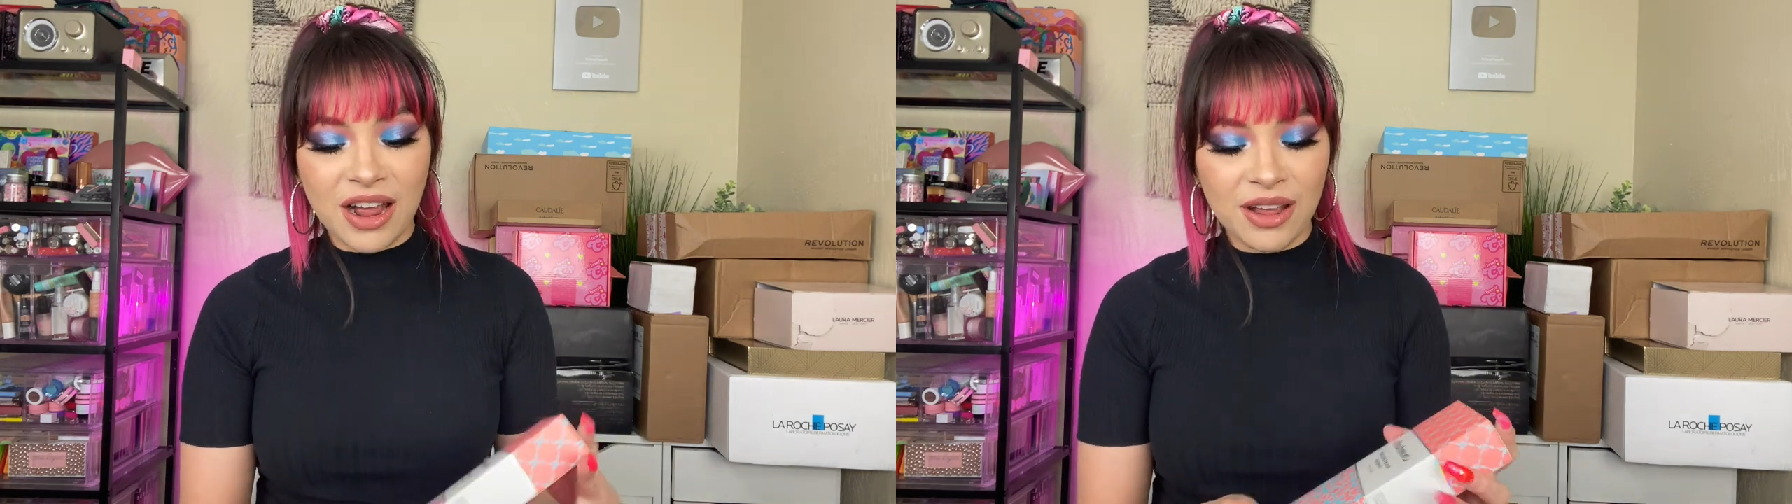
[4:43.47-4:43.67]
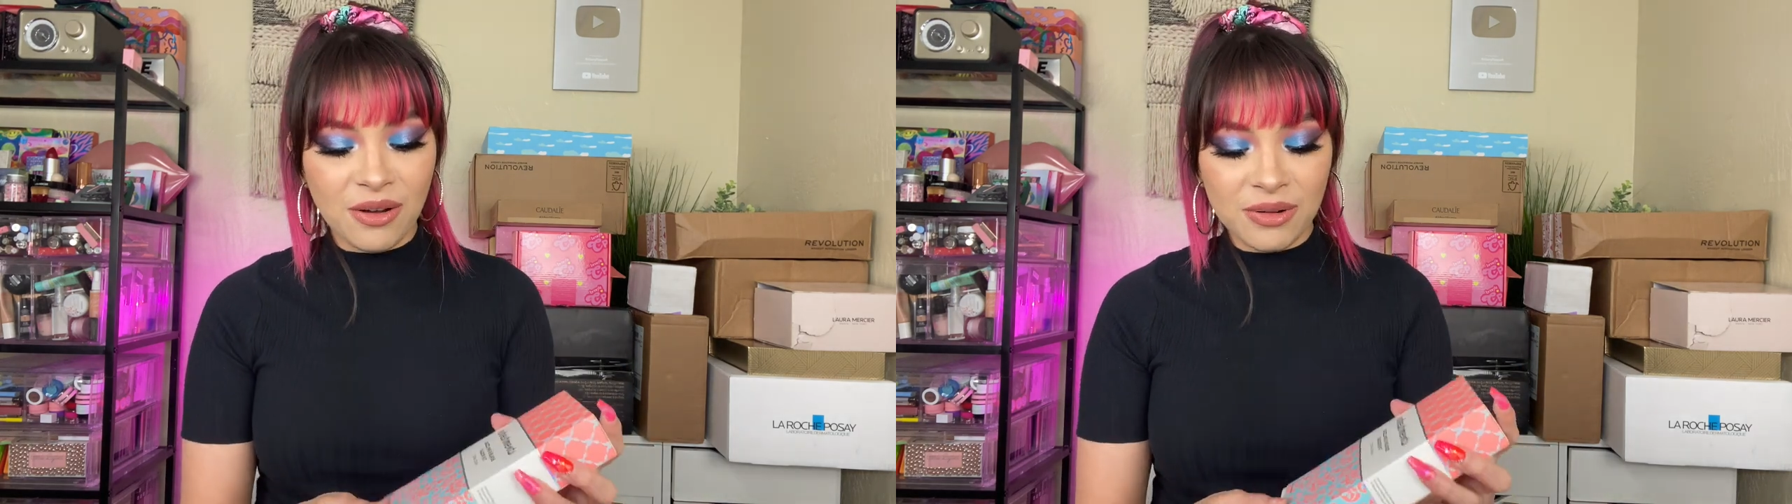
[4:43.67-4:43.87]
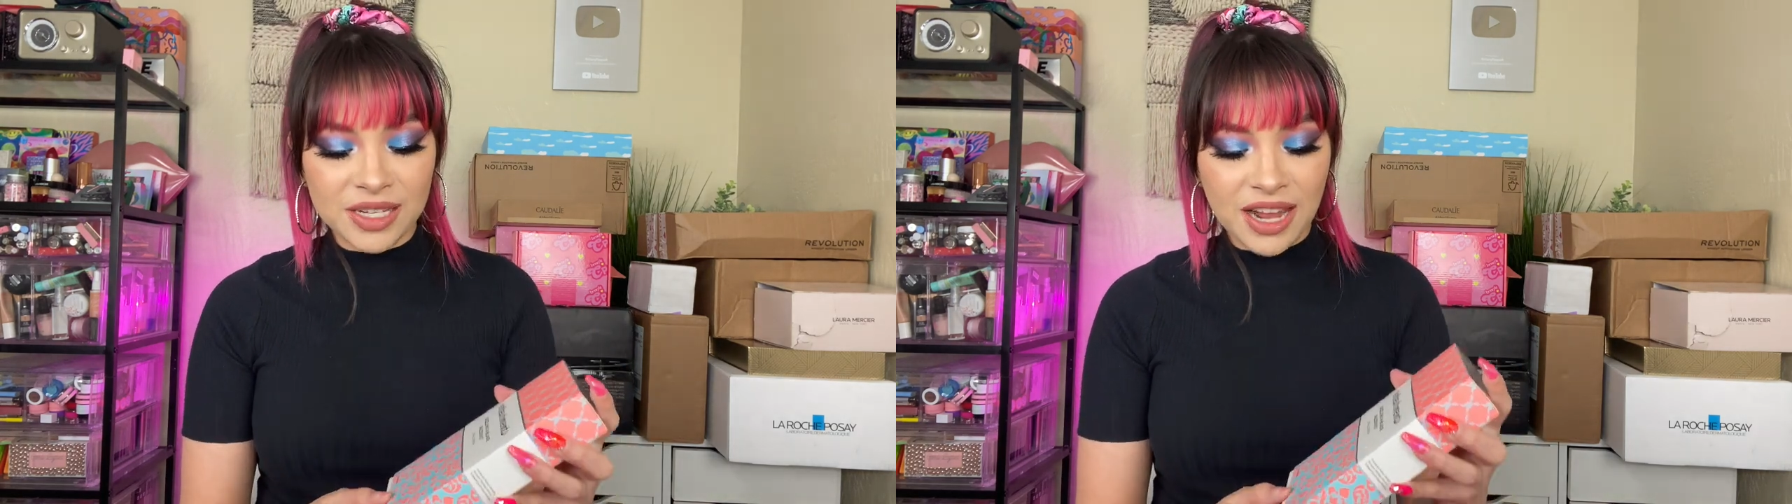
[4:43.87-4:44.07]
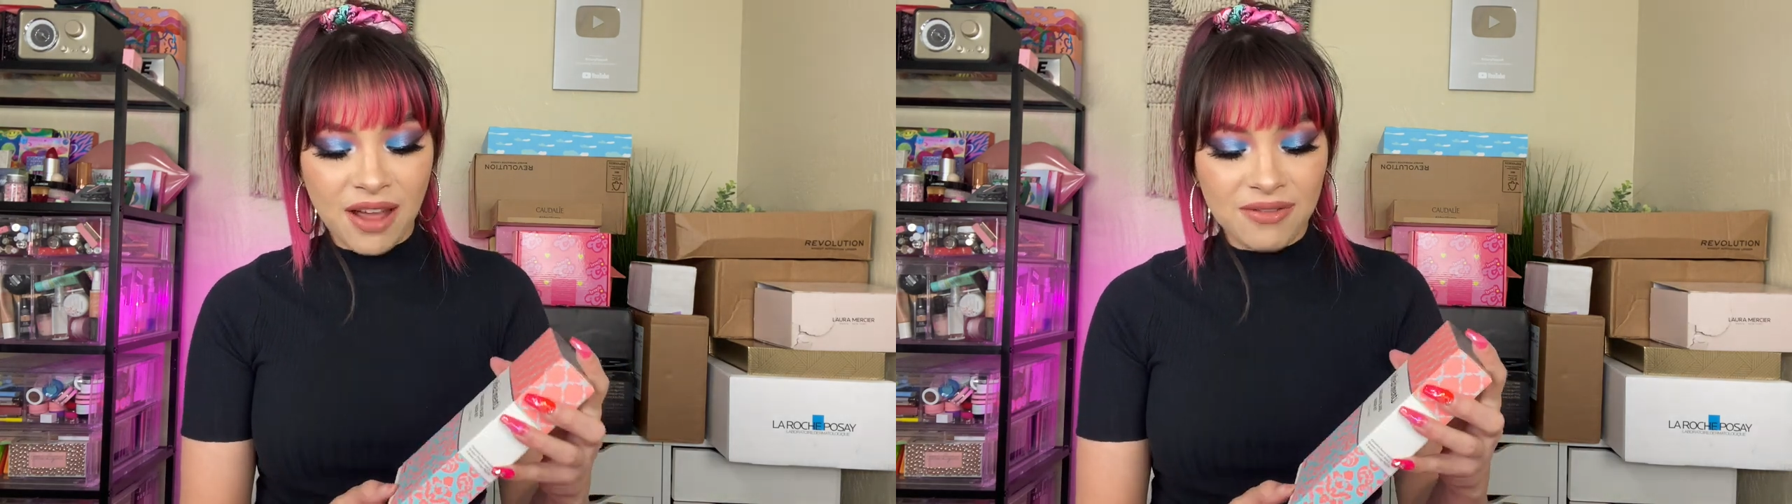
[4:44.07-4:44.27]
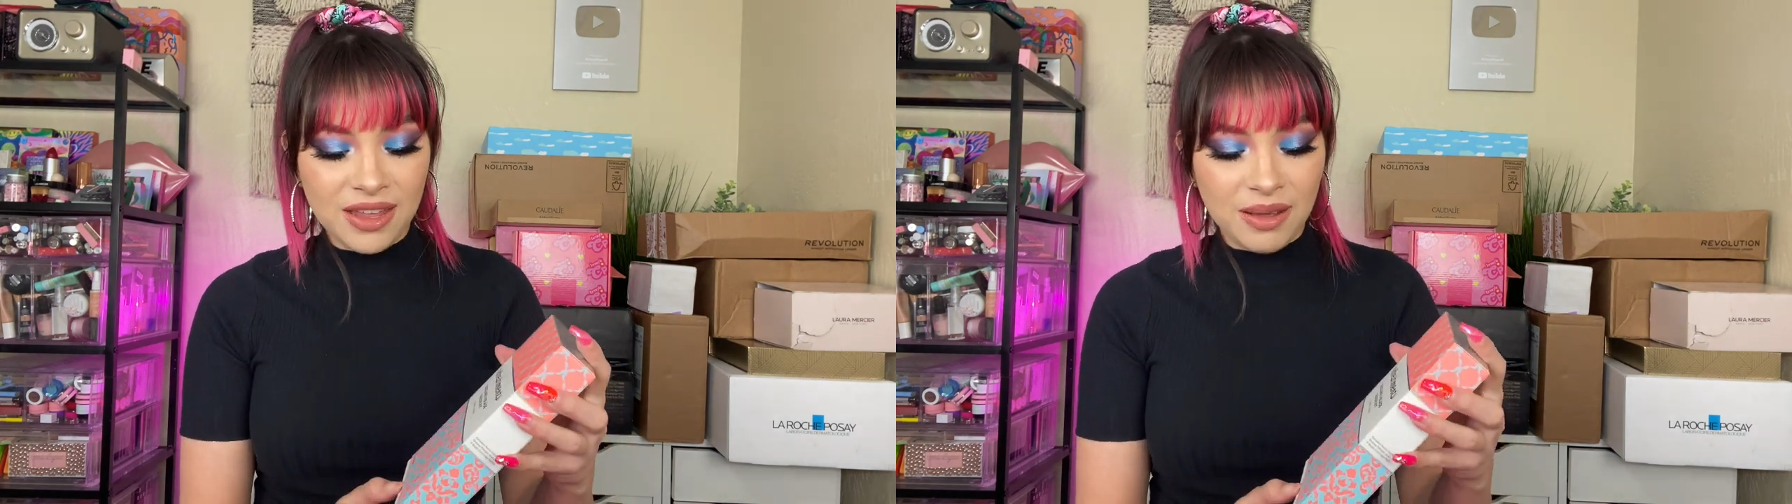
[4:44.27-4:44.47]
I always
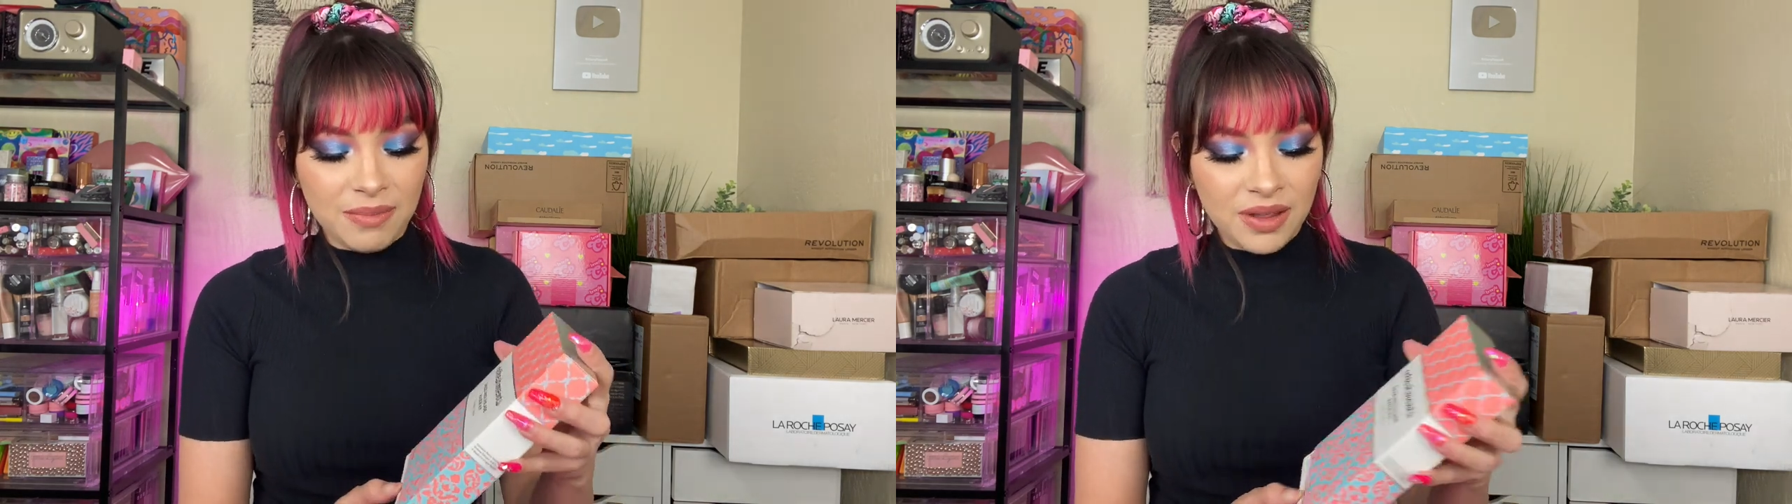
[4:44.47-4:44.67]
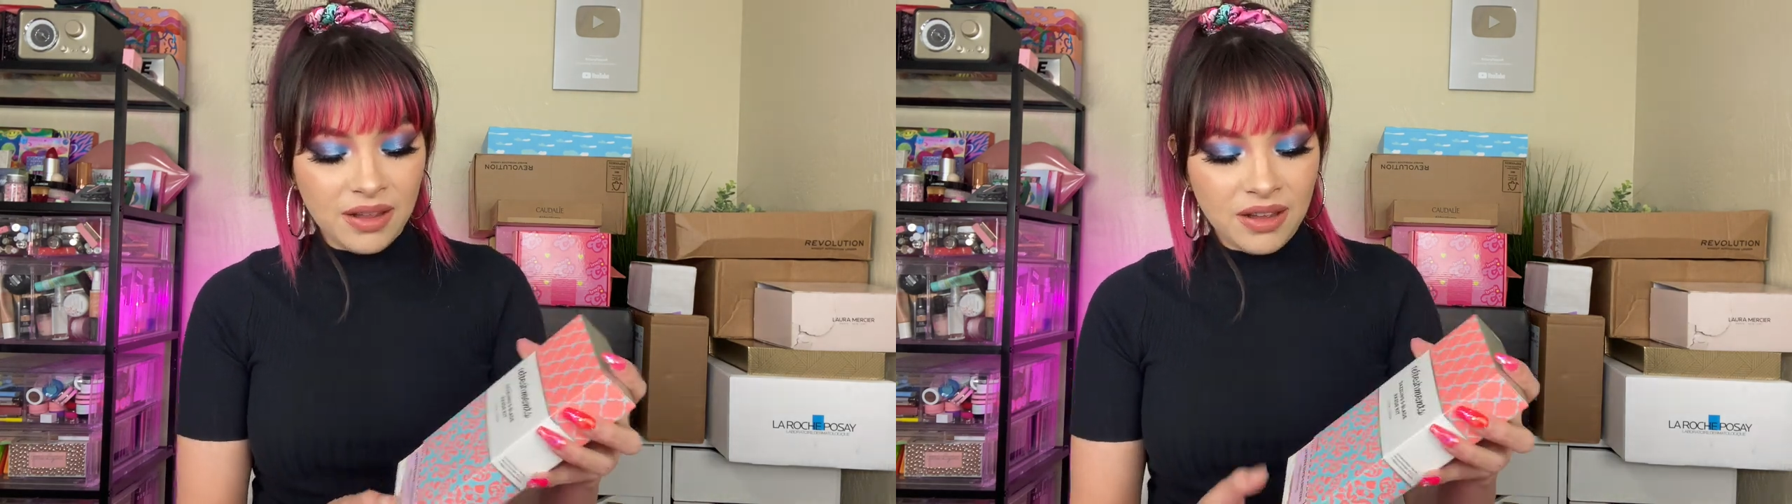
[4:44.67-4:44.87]
have them.